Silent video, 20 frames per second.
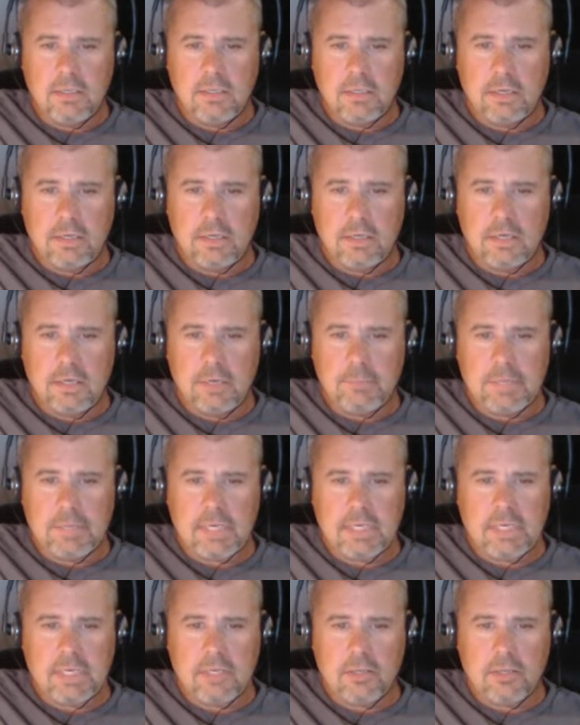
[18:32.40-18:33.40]
I'm not
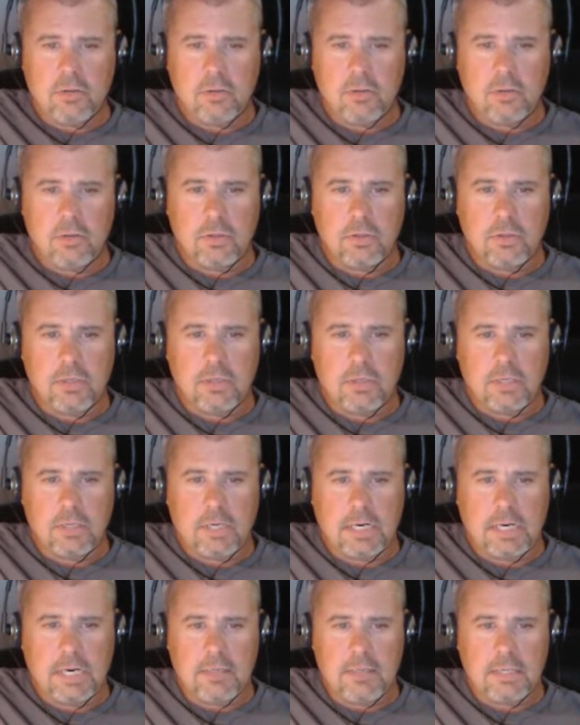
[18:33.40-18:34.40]
going to
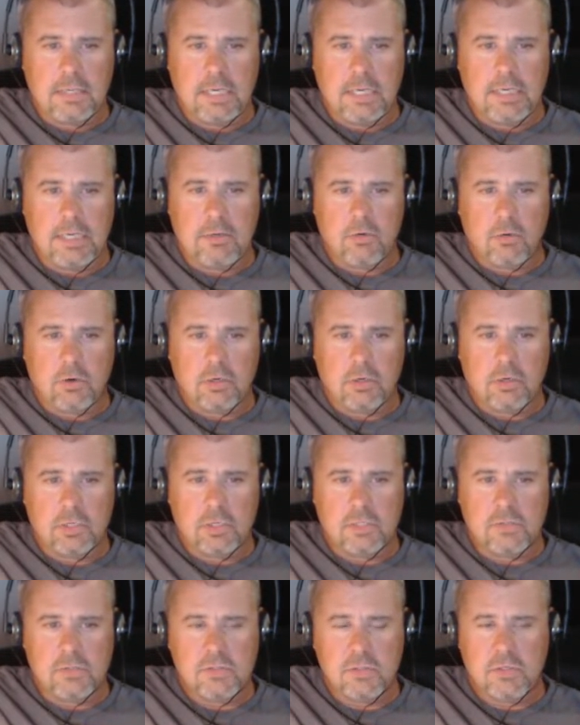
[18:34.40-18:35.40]
highlight or
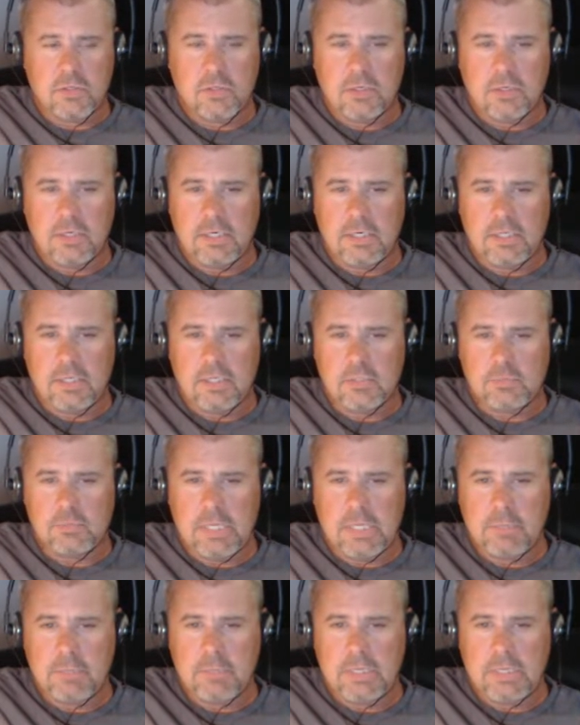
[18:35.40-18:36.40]
consider any of these
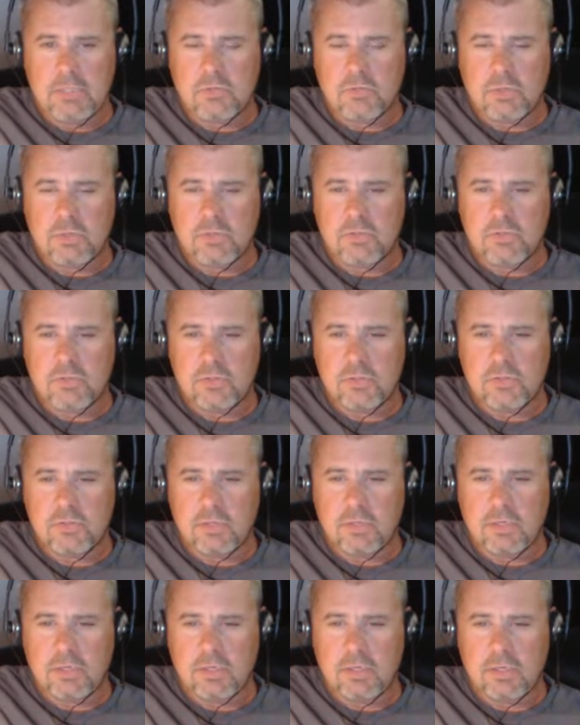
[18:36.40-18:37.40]
man-made structures
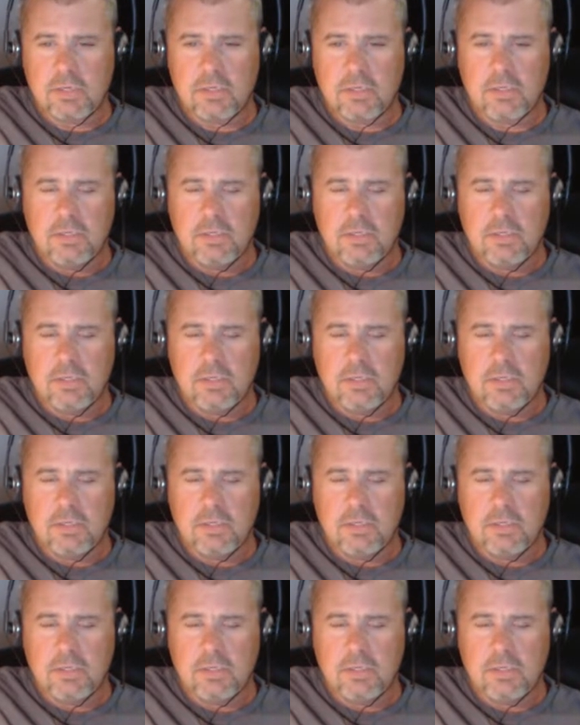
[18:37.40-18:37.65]
a